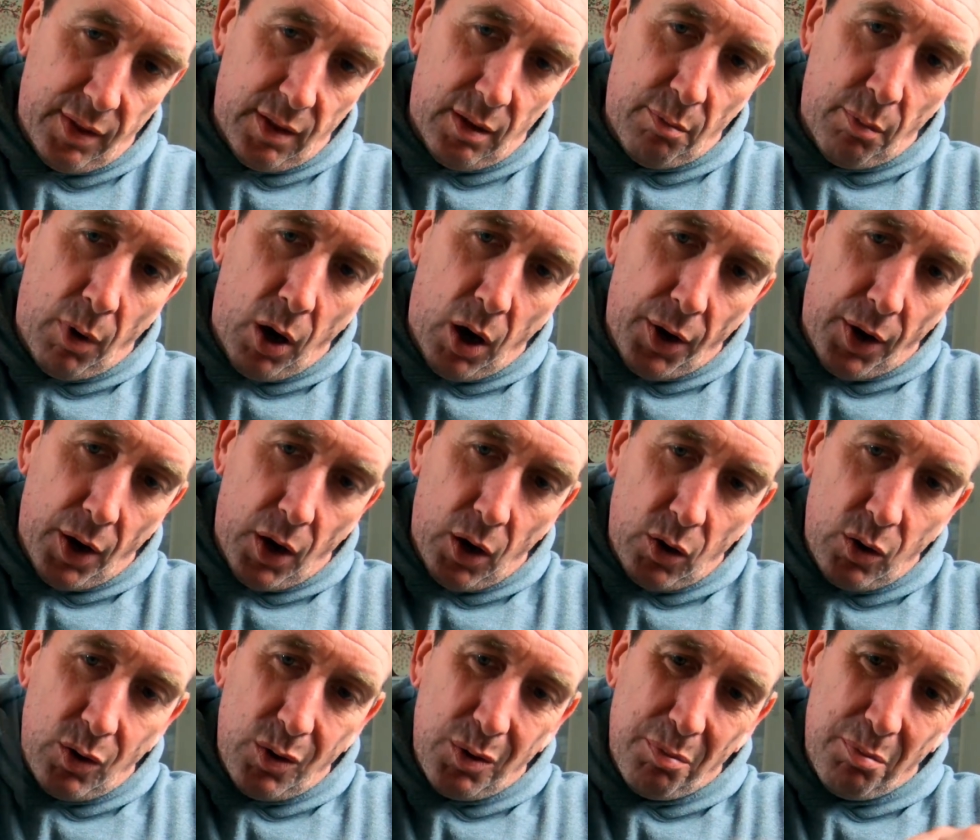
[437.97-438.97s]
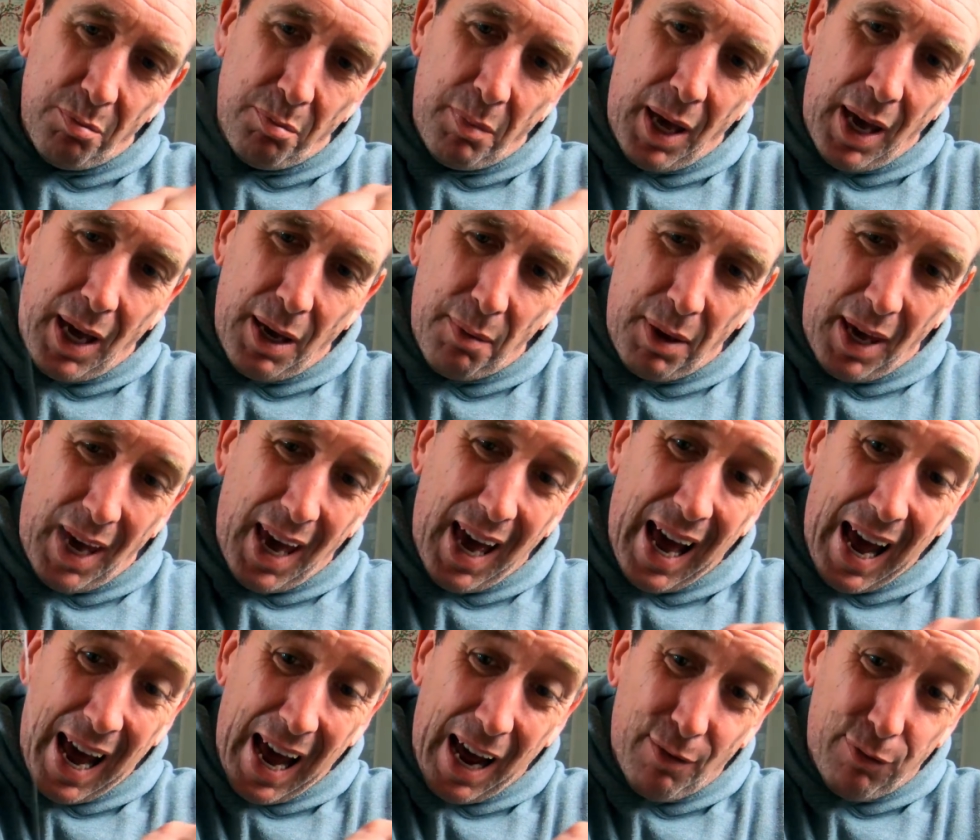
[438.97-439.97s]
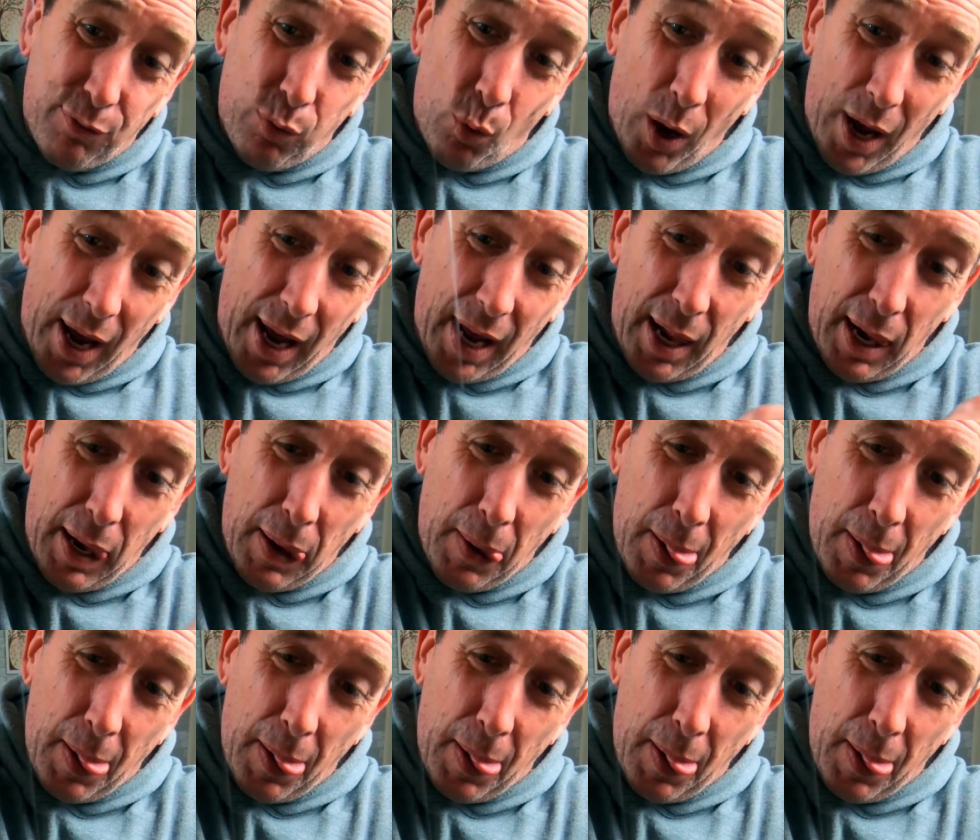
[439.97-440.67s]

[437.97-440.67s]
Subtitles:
mono, maybe halfway.